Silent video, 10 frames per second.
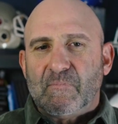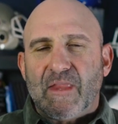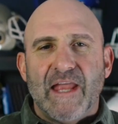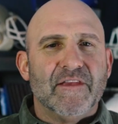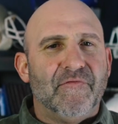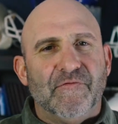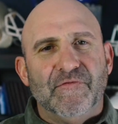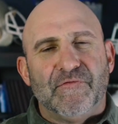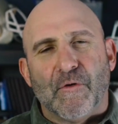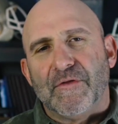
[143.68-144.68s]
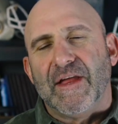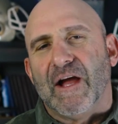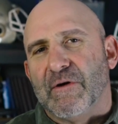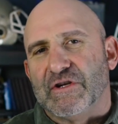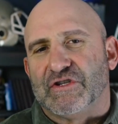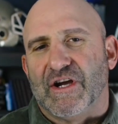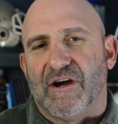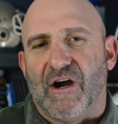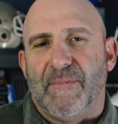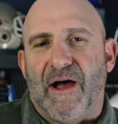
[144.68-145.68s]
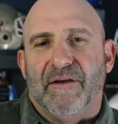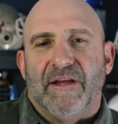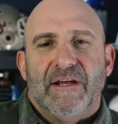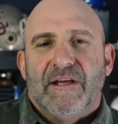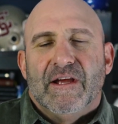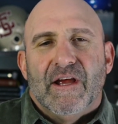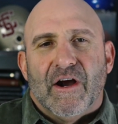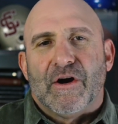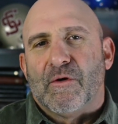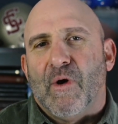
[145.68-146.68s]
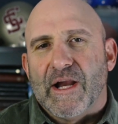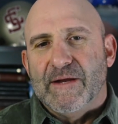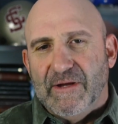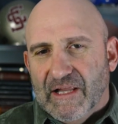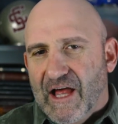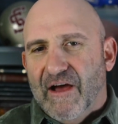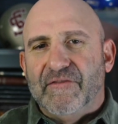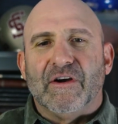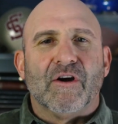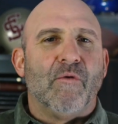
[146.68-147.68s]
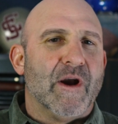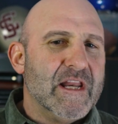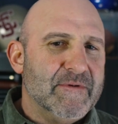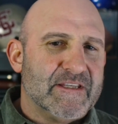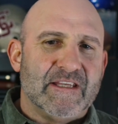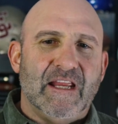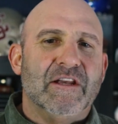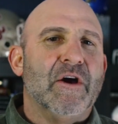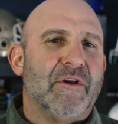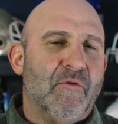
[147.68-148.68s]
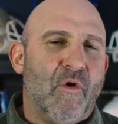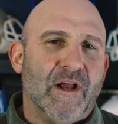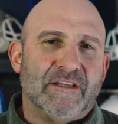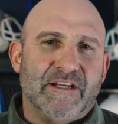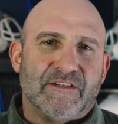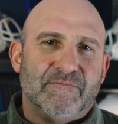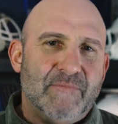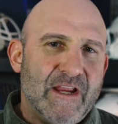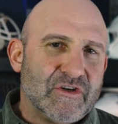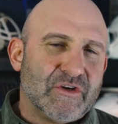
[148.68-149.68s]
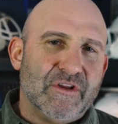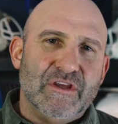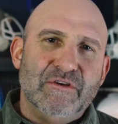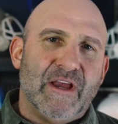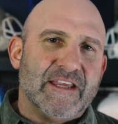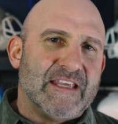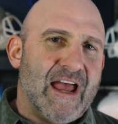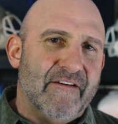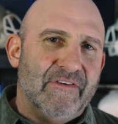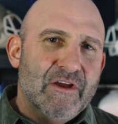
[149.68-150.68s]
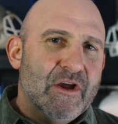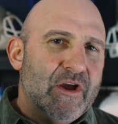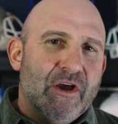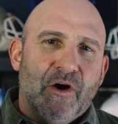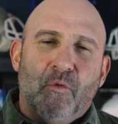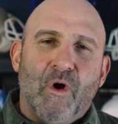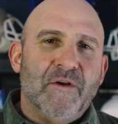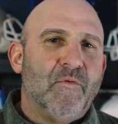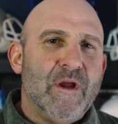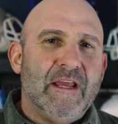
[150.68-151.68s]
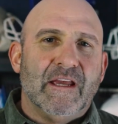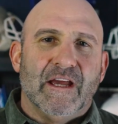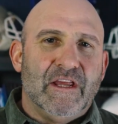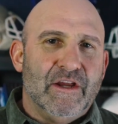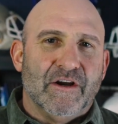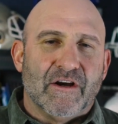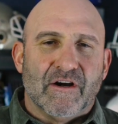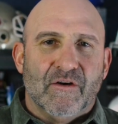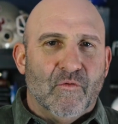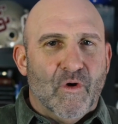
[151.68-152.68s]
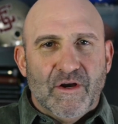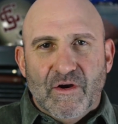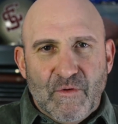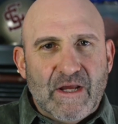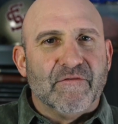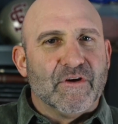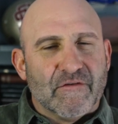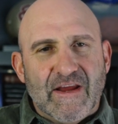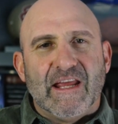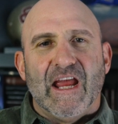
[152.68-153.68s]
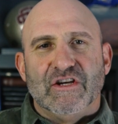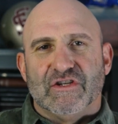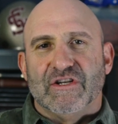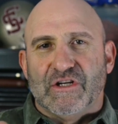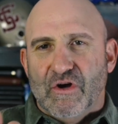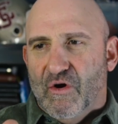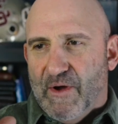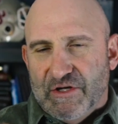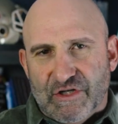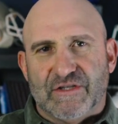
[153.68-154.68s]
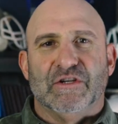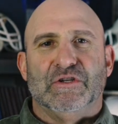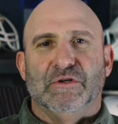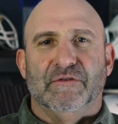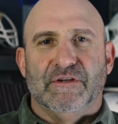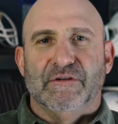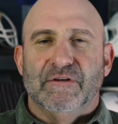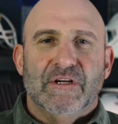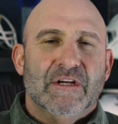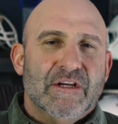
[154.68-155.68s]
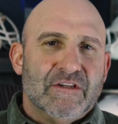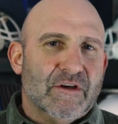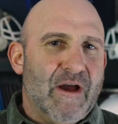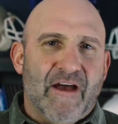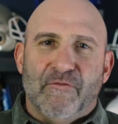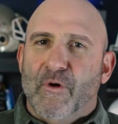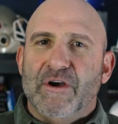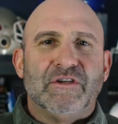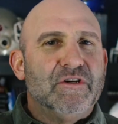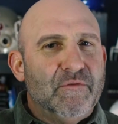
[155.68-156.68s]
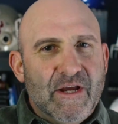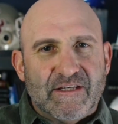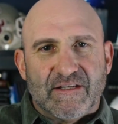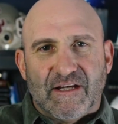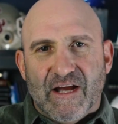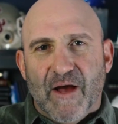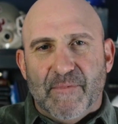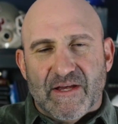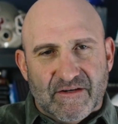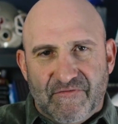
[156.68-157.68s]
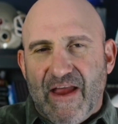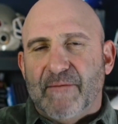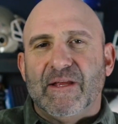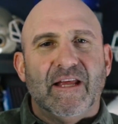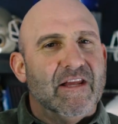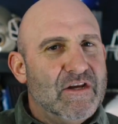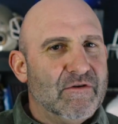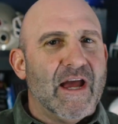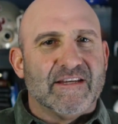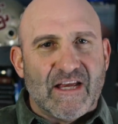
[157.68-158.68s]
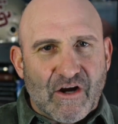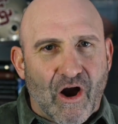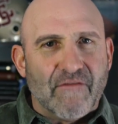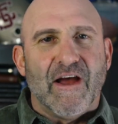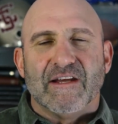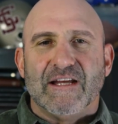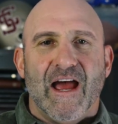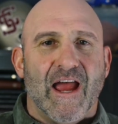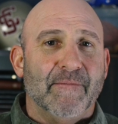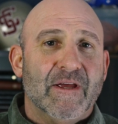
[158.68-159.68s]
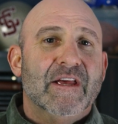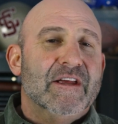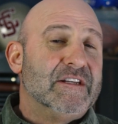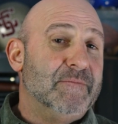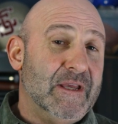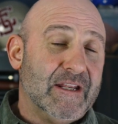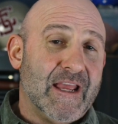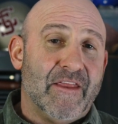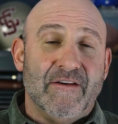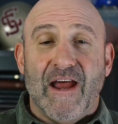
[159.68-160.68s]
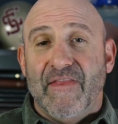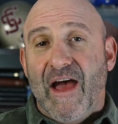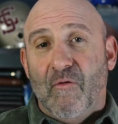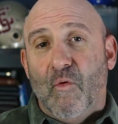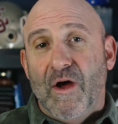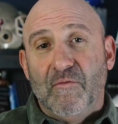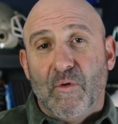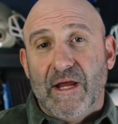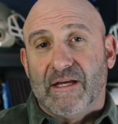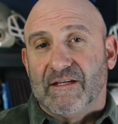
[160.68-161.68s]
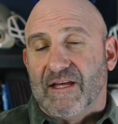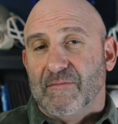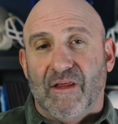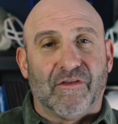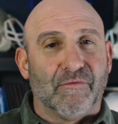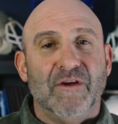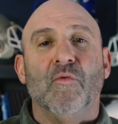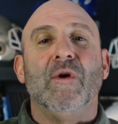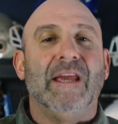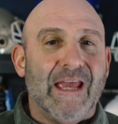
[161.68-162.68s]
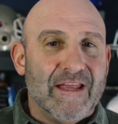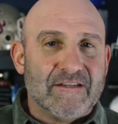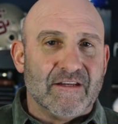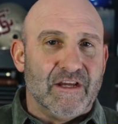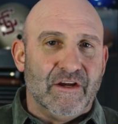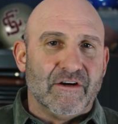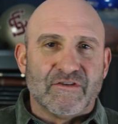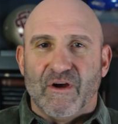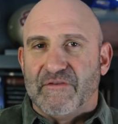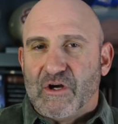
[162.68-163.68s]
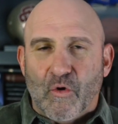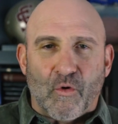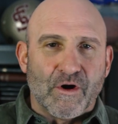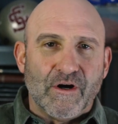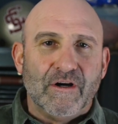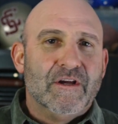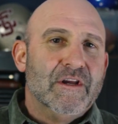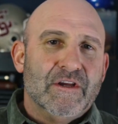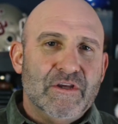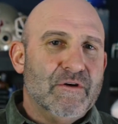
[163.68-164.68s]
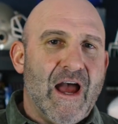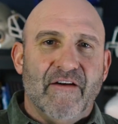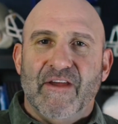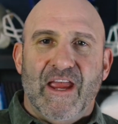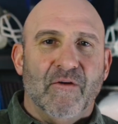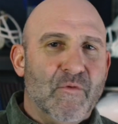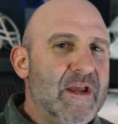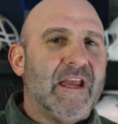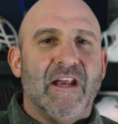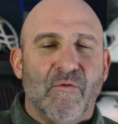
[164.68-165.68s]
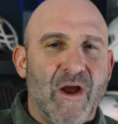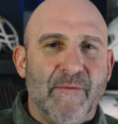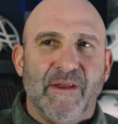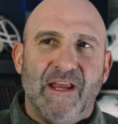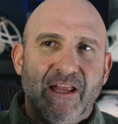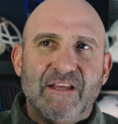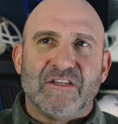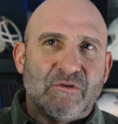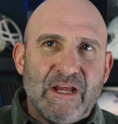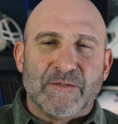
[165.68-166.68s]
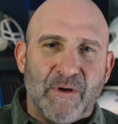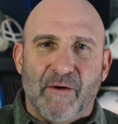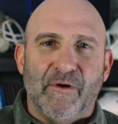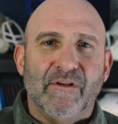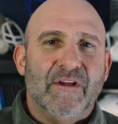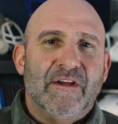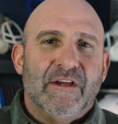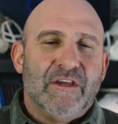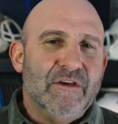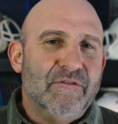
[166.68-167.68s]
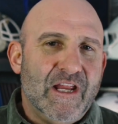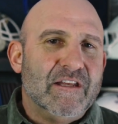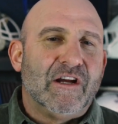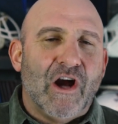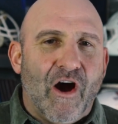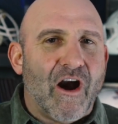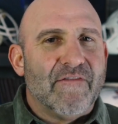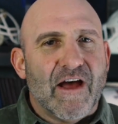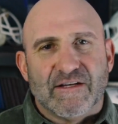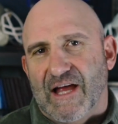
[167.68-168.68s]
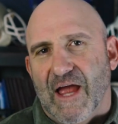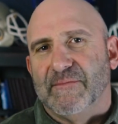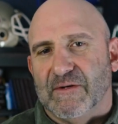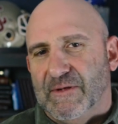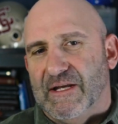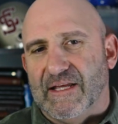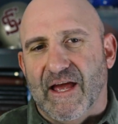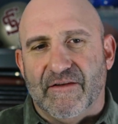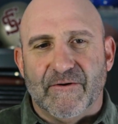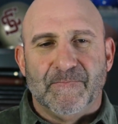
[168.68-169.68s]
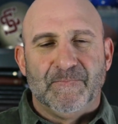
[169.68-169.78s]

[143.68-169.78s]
And the 4th thing I want to share about her wanting to be loved, her wanting to be seen, known, and wanted is make sure that you guys have 1 week a year, 1 week of your vacation to go away, just the 2 of you. So have 1 or 2 weeks as a family, and then you guys carve out time to be together. Now that 1 week can be 3 weekends a year. So every quarter you have a weekend away, but in the stress bubble, you need to carve out time to be together.